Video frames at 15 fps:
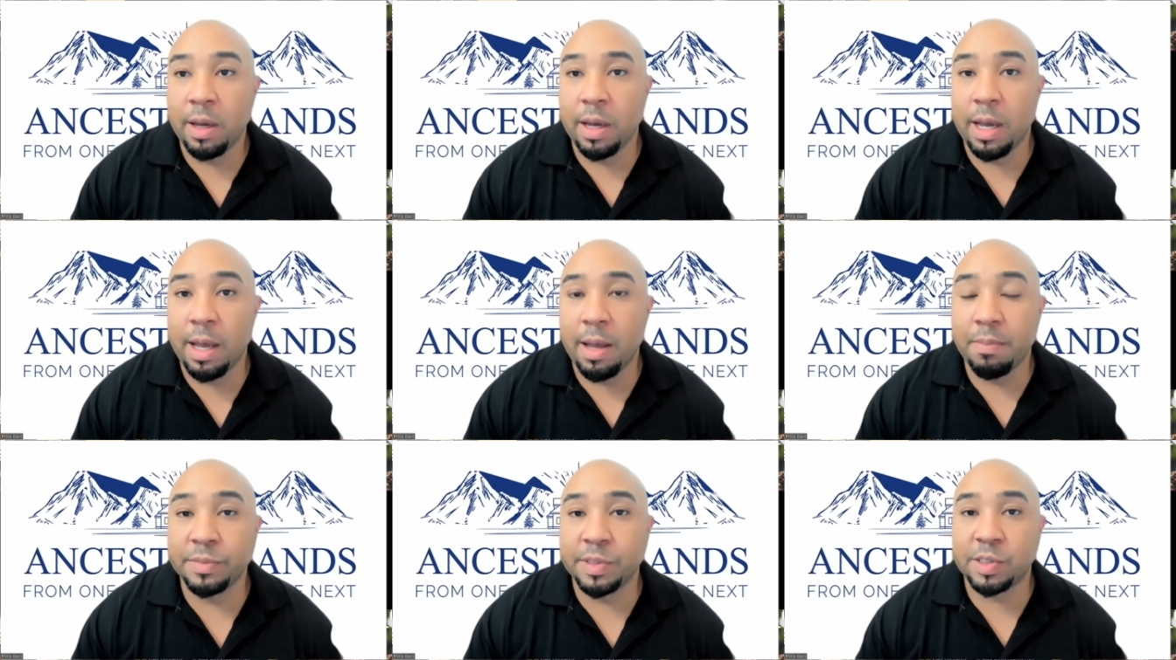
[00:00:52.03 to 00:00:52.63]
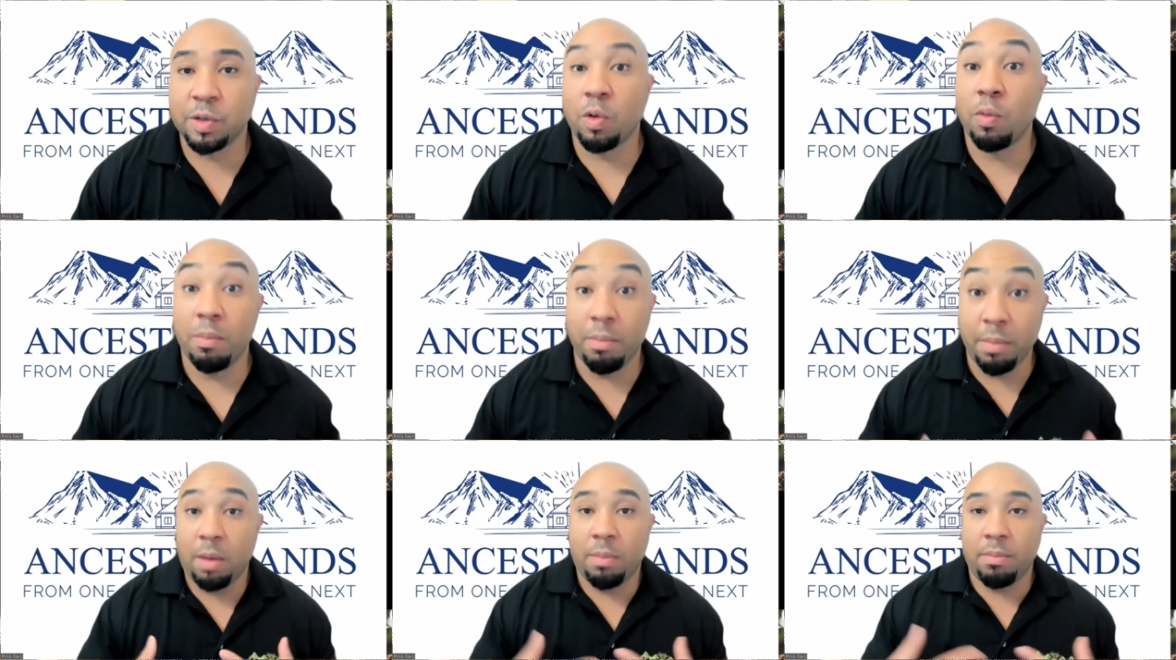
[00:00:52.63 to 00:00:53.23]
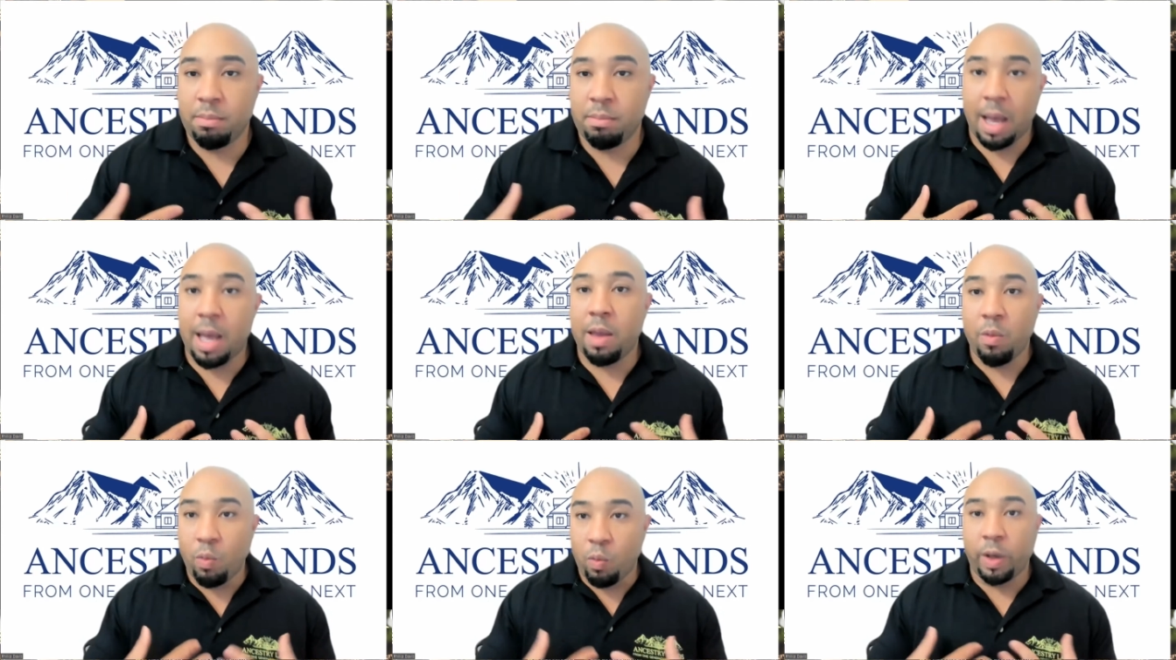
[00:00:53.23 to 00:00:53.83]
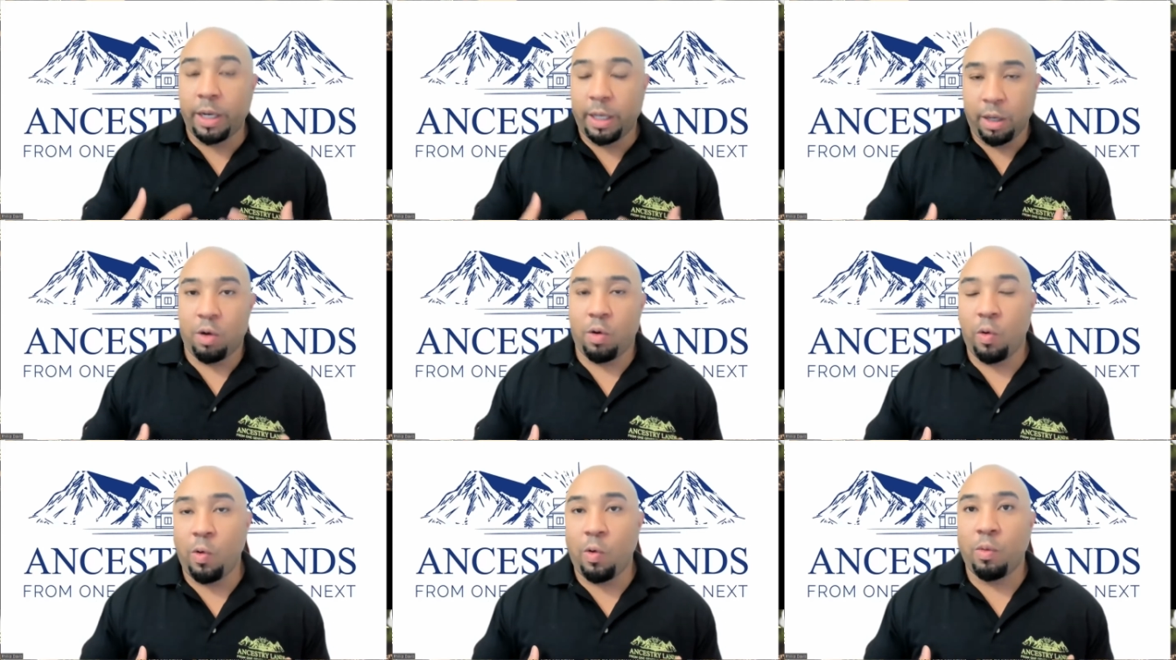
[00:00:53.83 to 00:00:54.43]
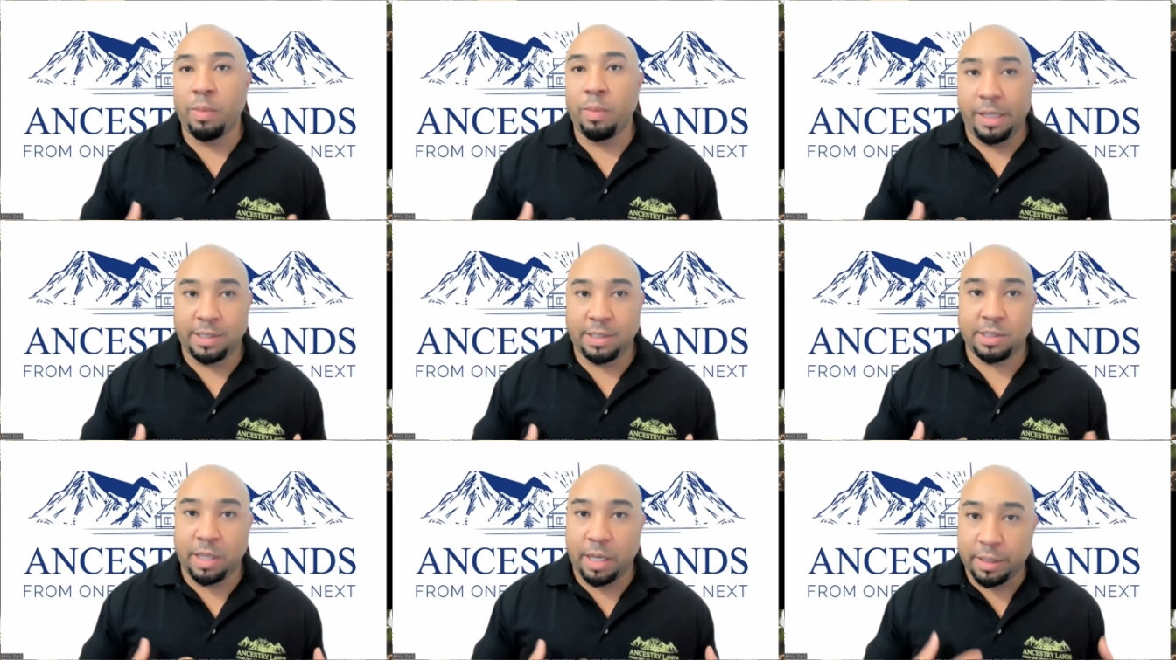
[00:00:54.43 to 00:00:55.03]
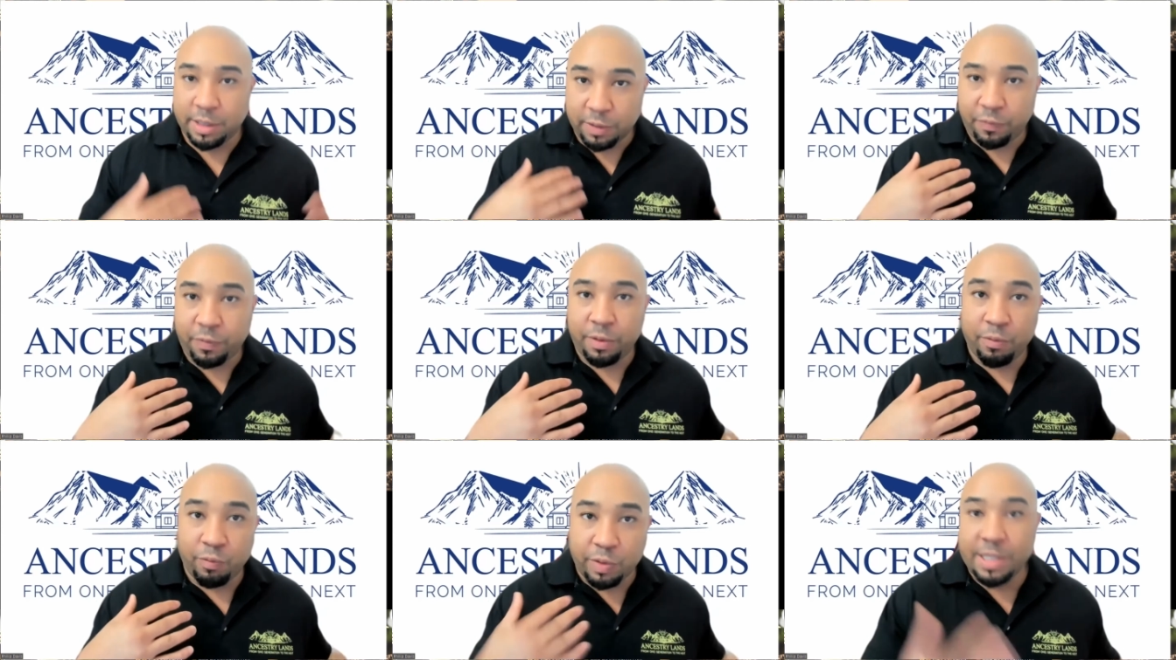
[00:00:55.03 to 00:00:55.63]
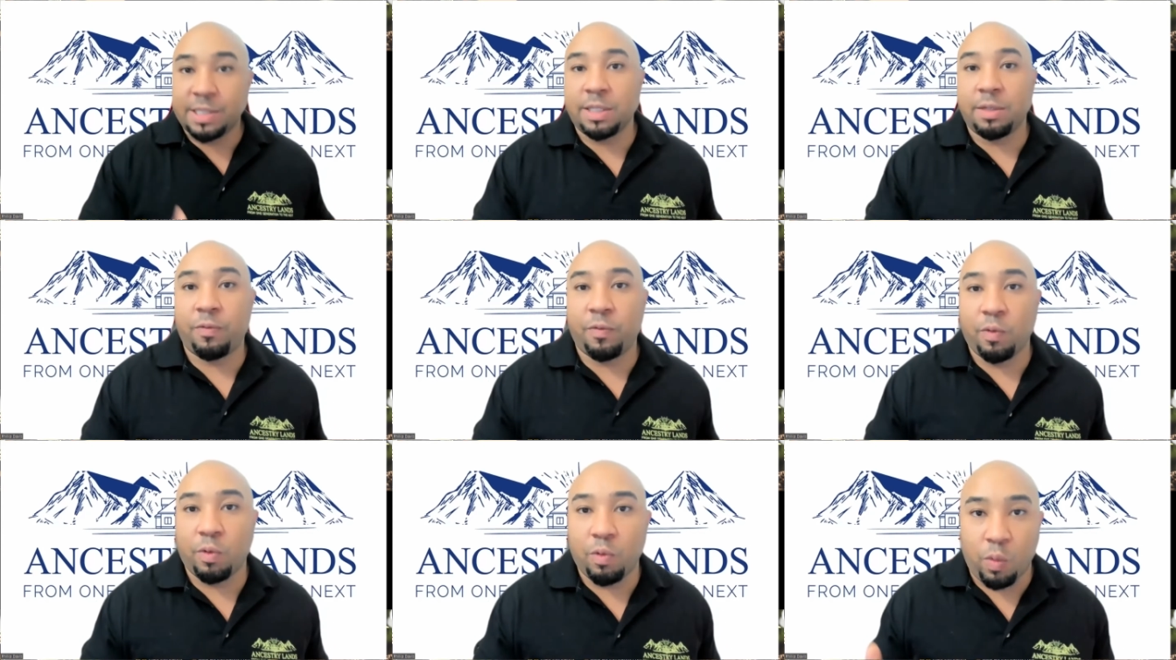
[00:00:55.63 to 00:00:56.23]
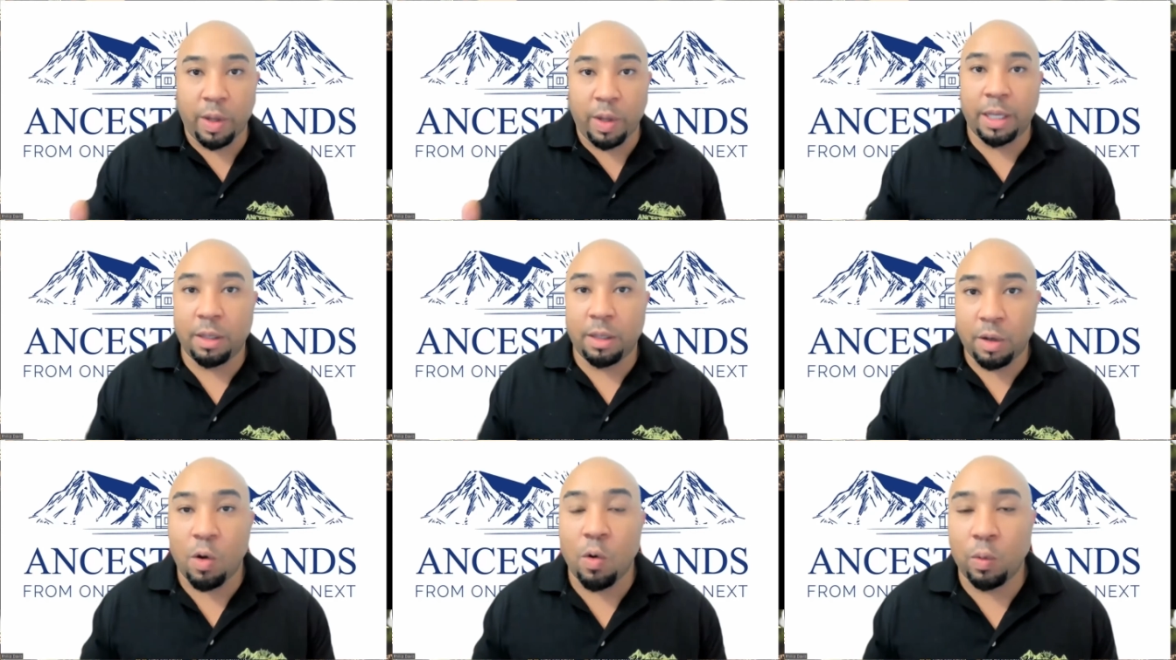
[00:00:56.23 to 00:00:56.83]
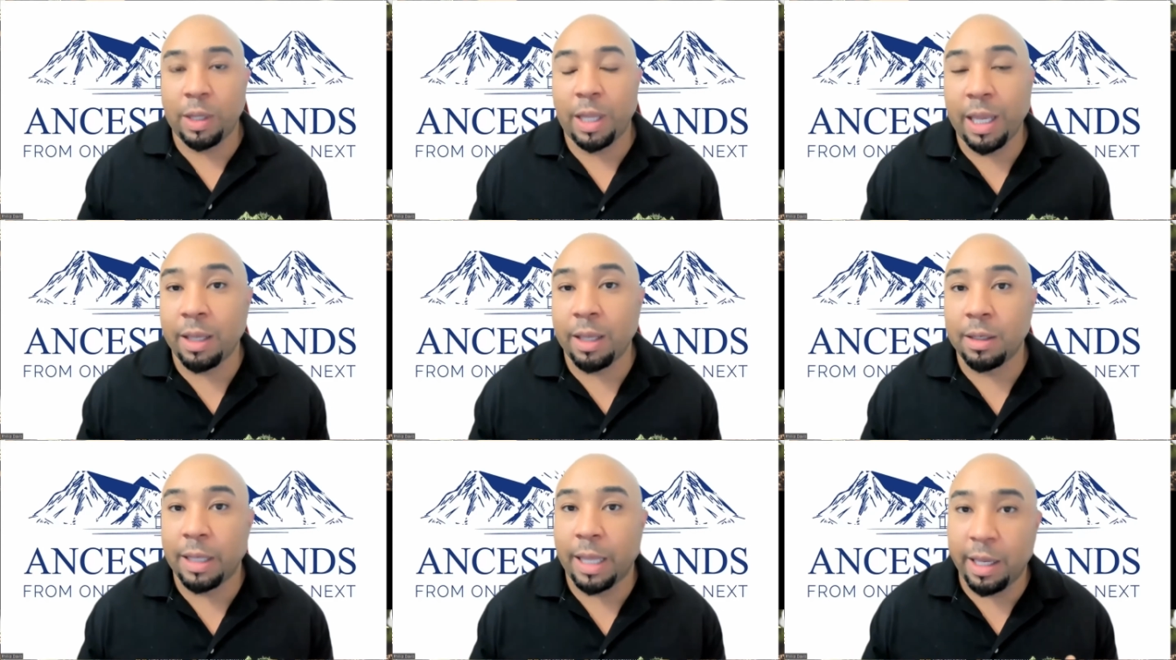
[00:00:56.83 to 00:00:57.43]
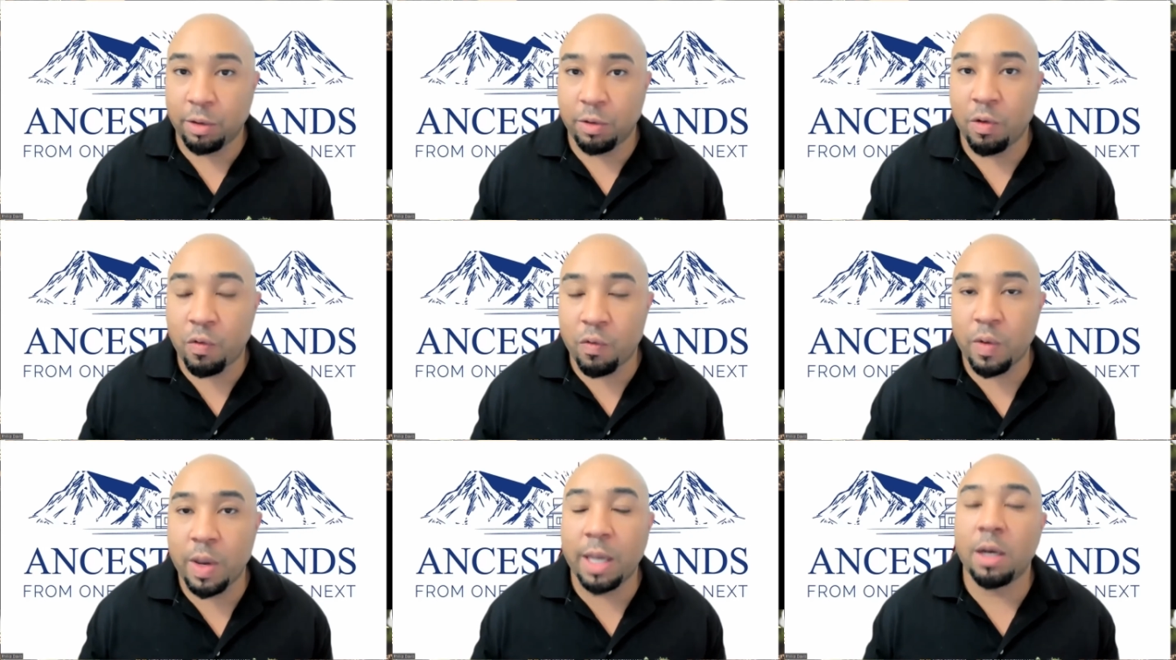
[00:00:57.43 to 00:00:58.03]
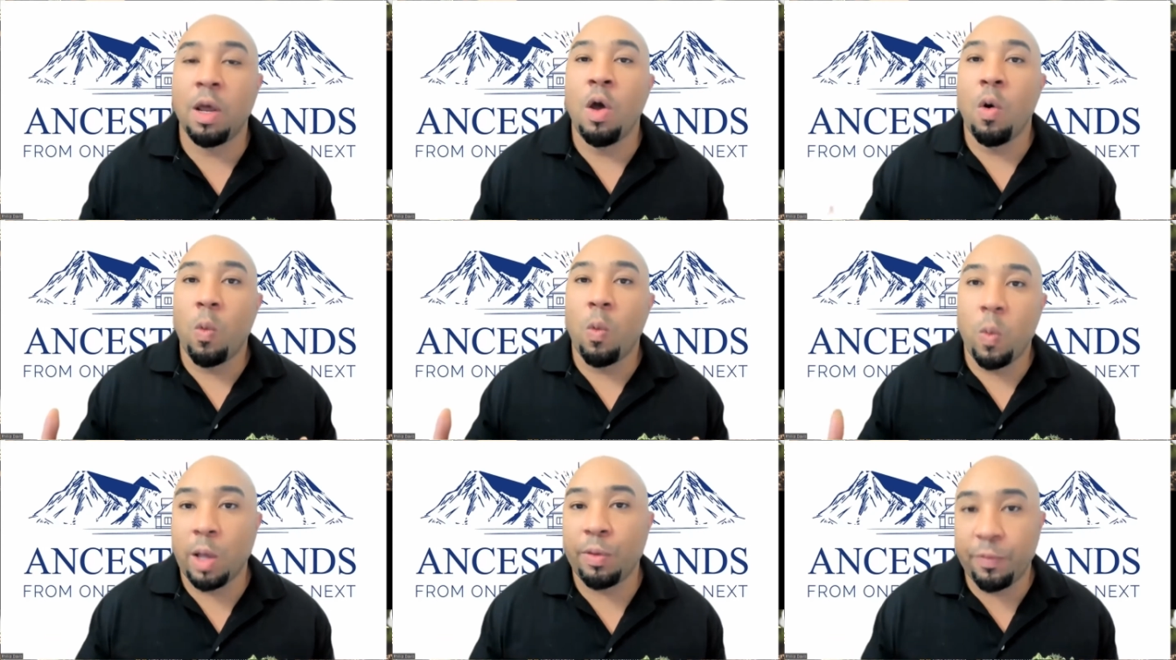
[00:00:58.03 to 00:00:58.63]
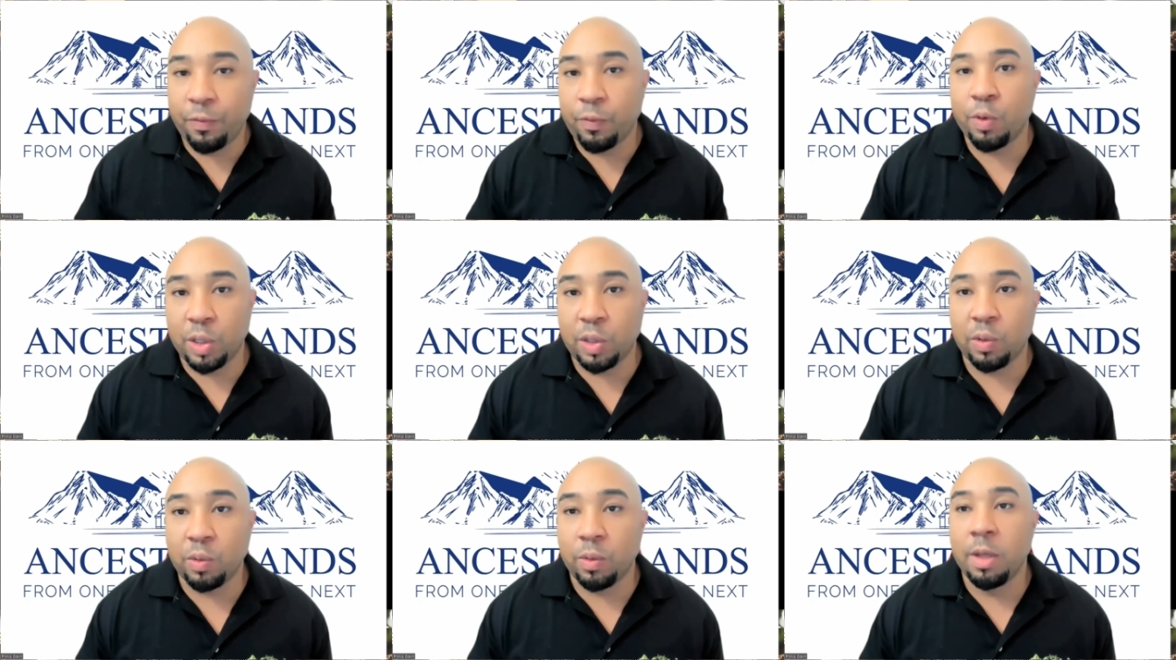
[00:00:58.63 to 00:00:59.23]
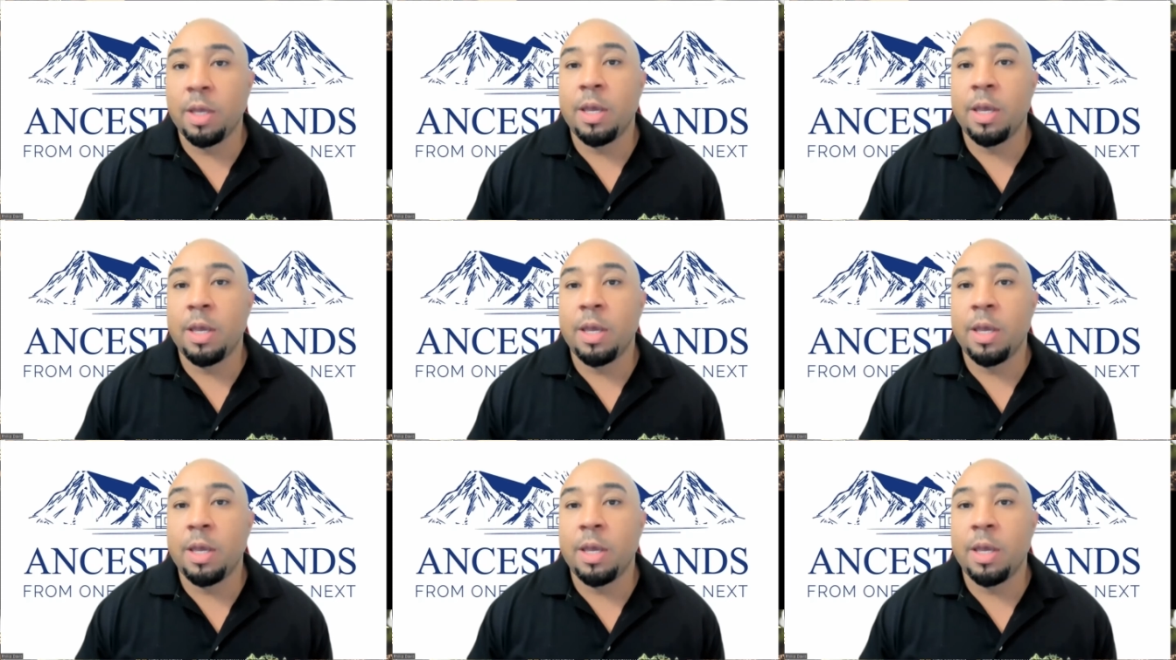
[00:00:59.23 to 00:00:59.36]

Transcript: Um, so, my wanting a home is a different reason for wanting to own land. Land can create wealth for you.